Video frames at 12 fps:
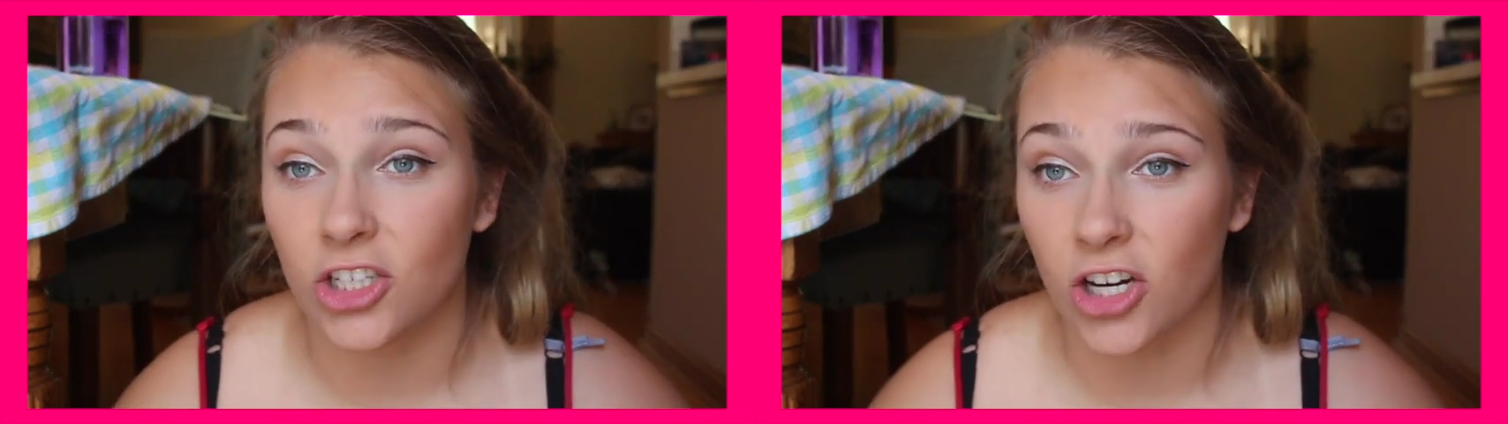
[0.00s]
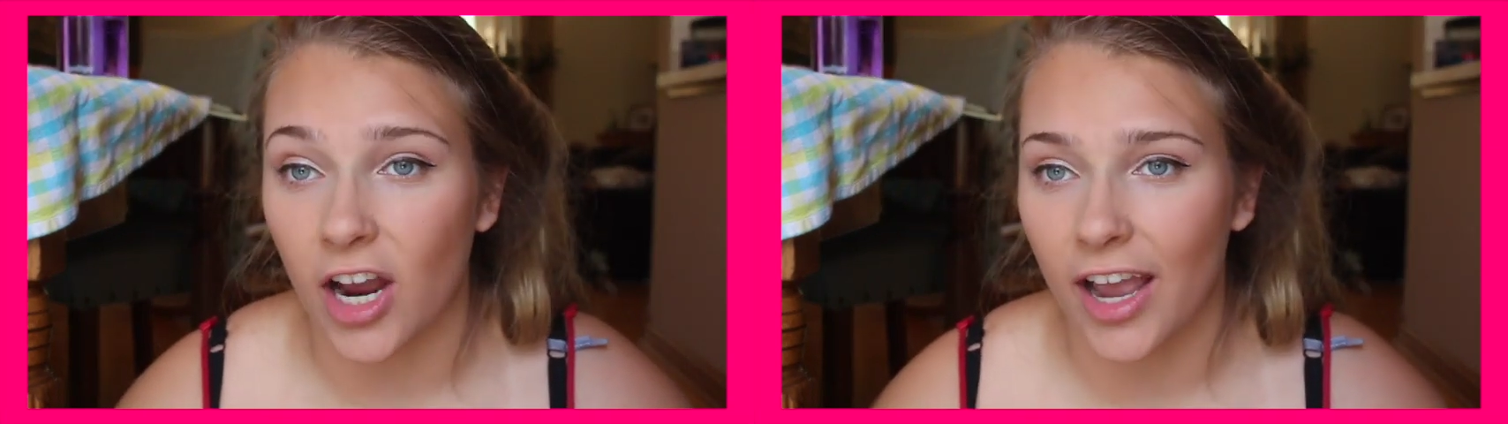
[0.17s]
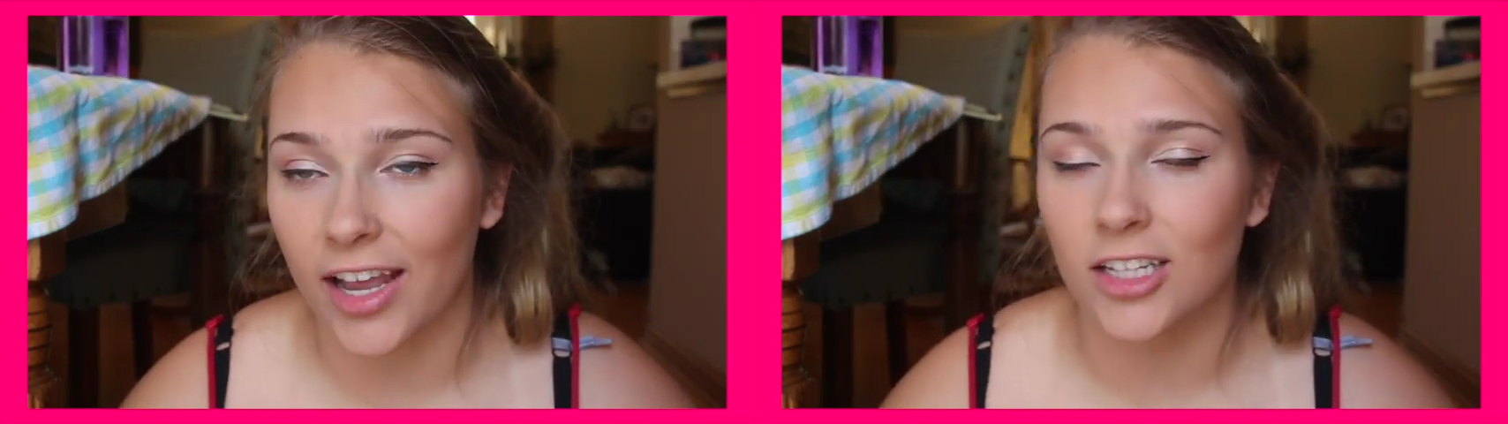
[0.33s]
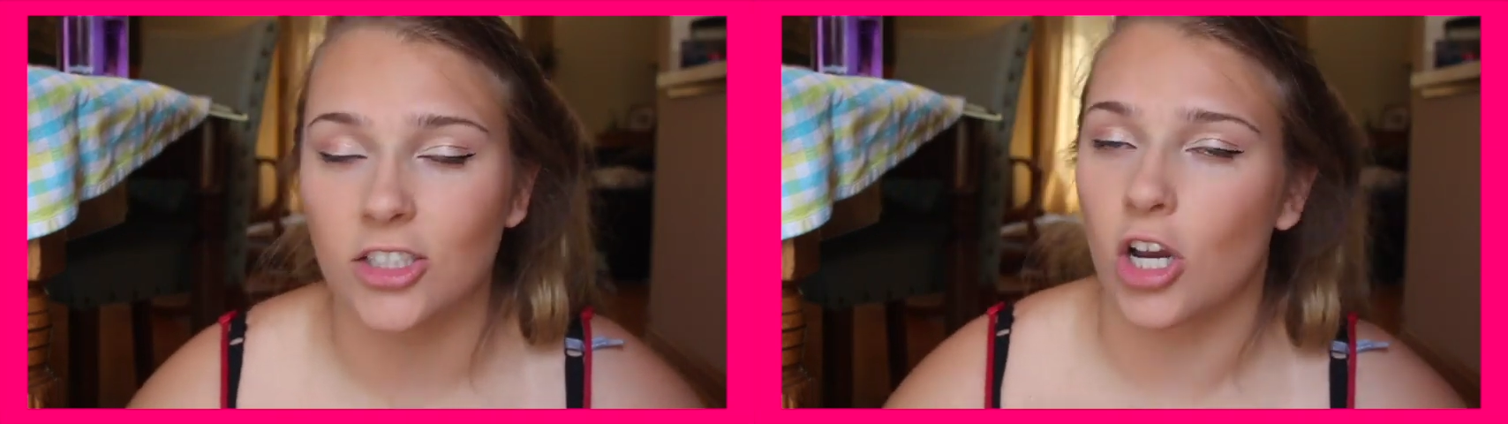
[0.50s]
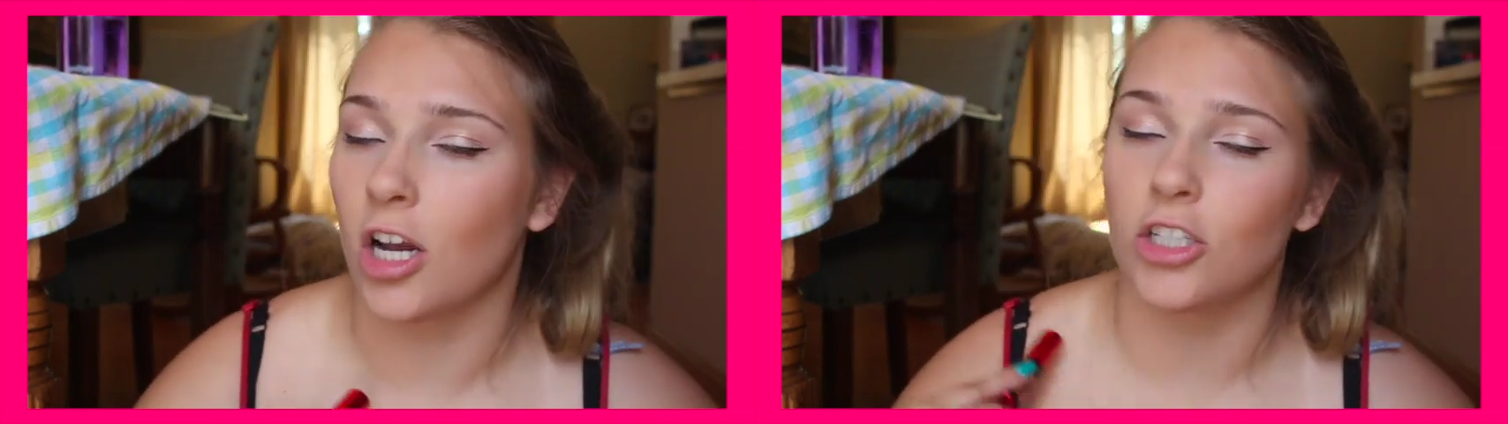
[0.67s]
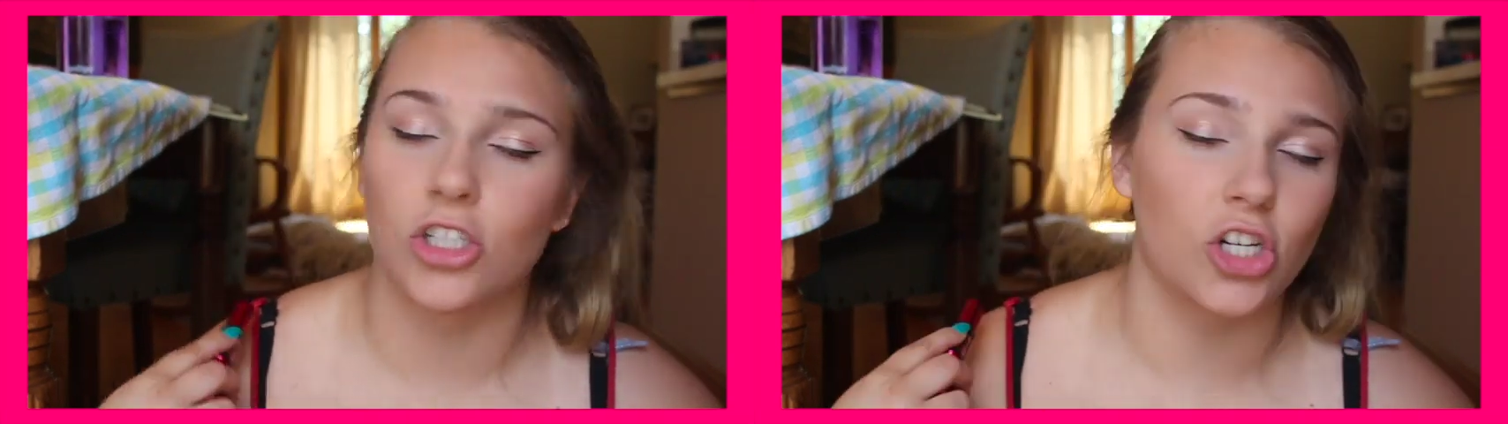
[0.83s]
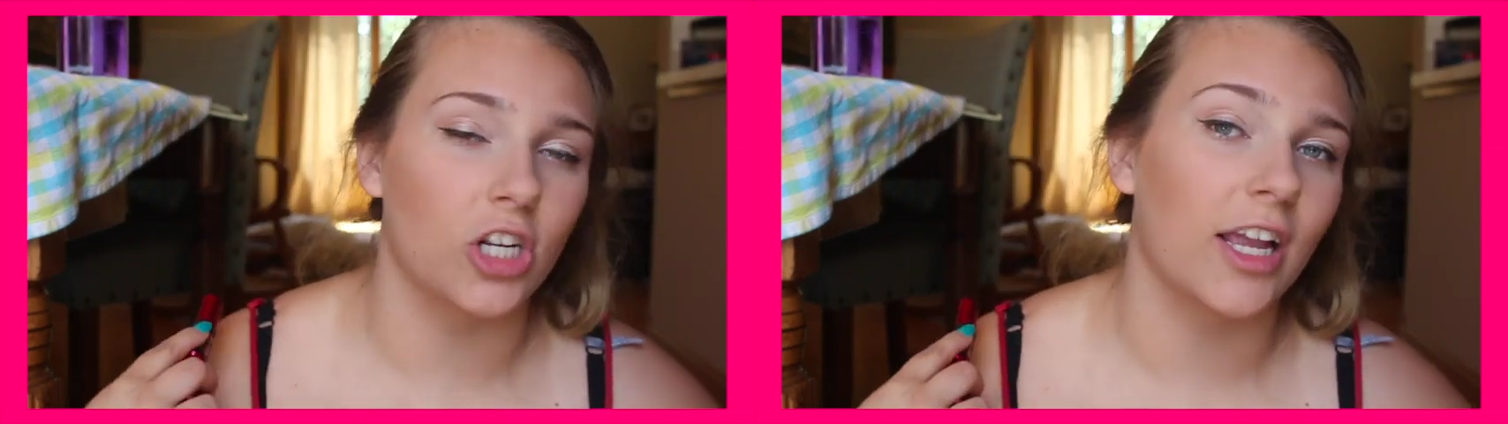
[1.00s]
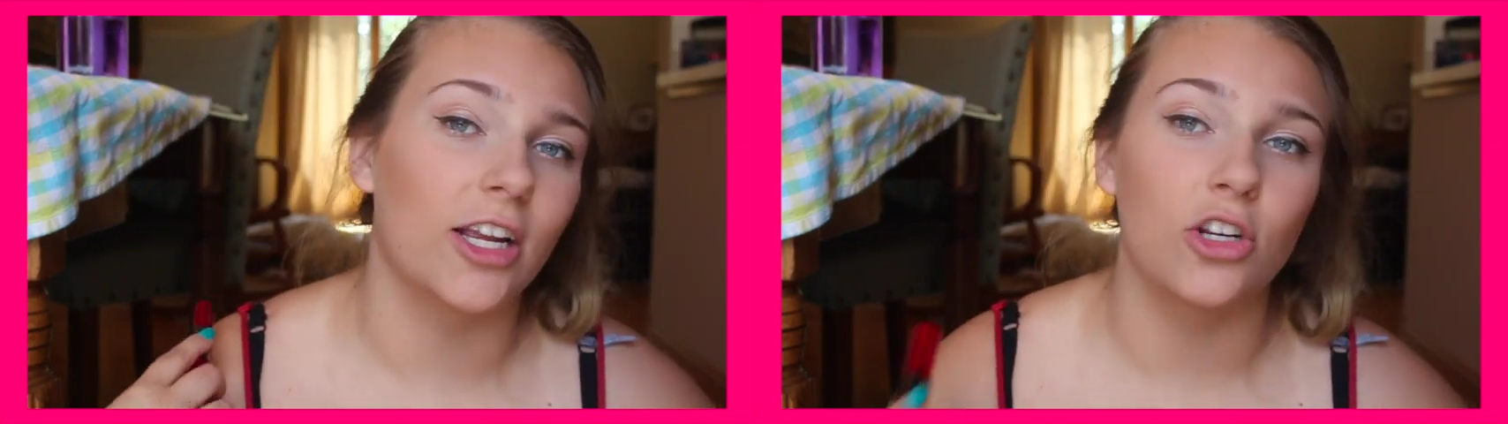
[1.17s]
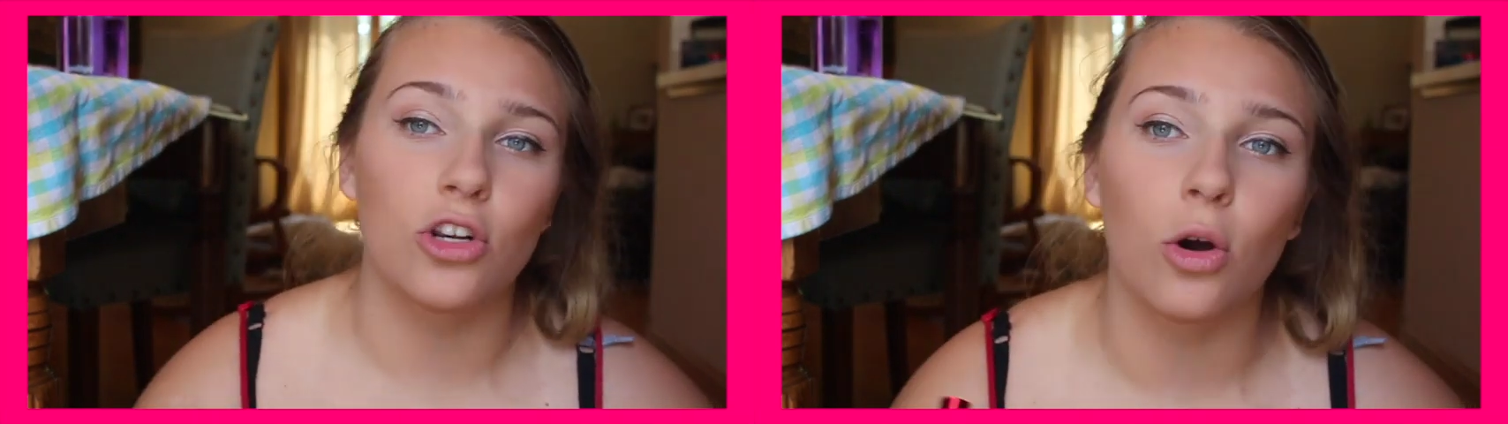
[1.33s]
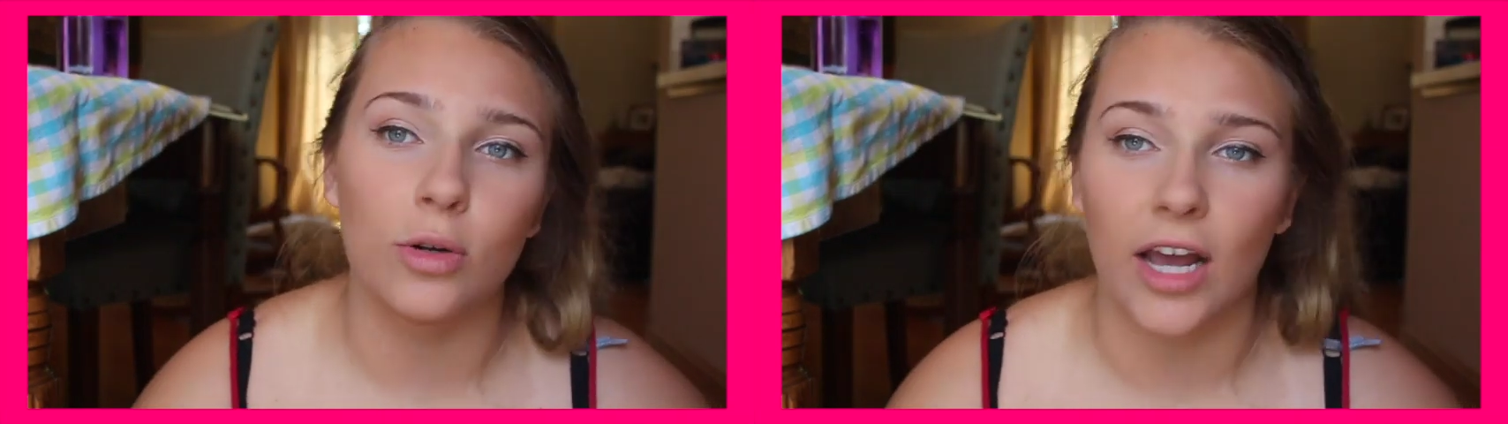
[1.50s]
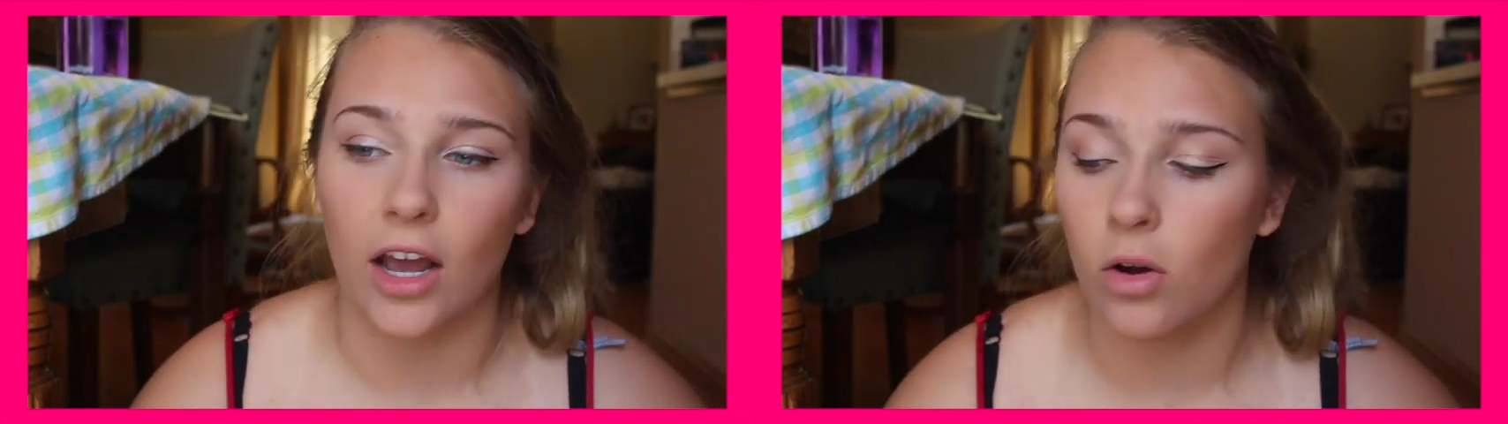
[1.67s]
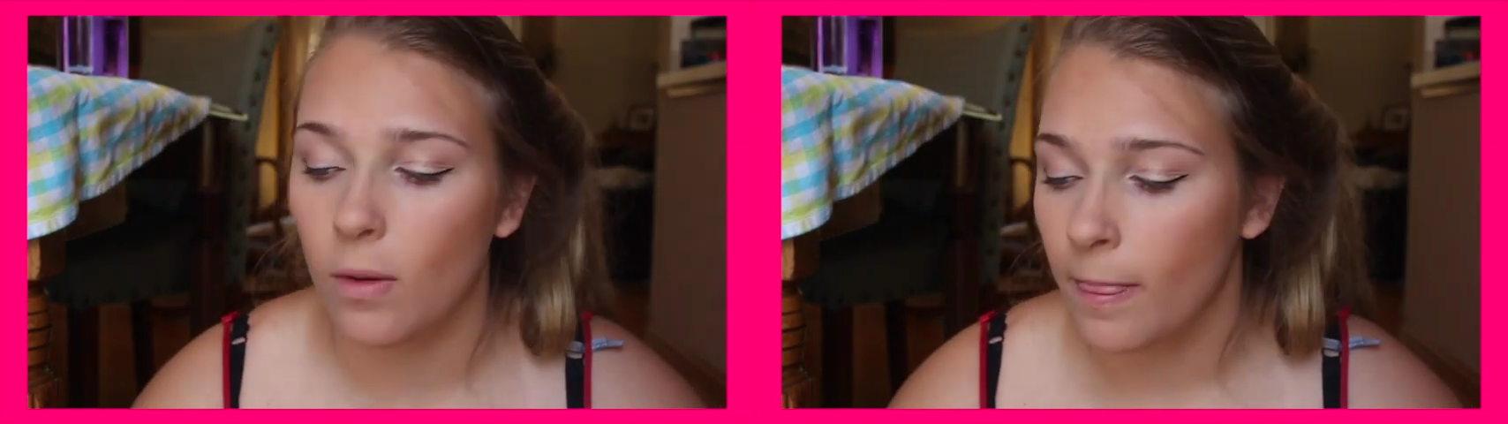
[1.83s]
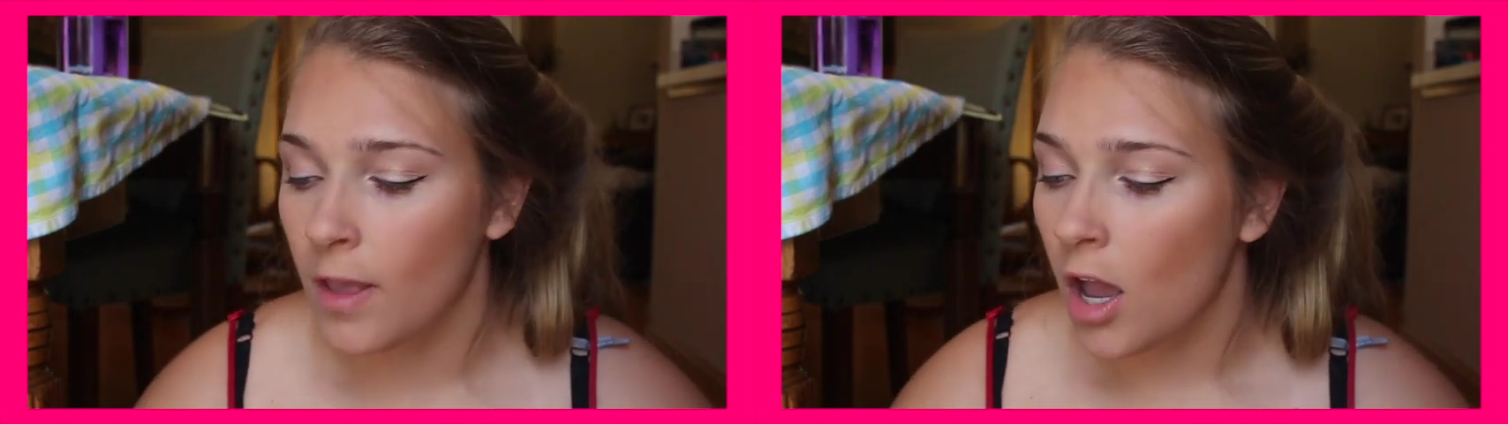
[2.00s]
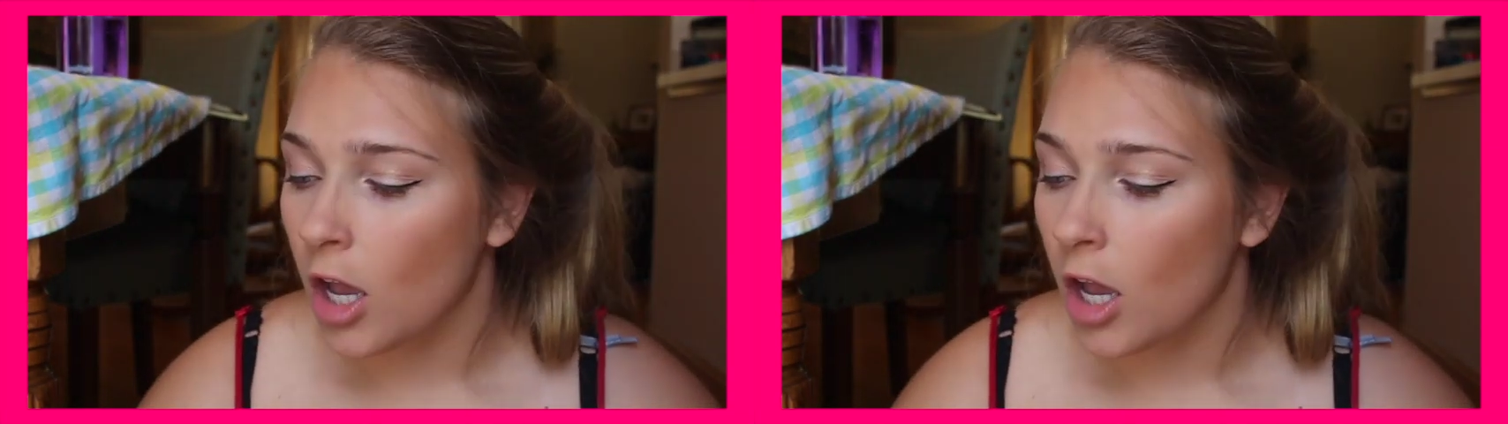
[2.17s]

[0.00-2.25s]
to cry at his concert, like no doubt.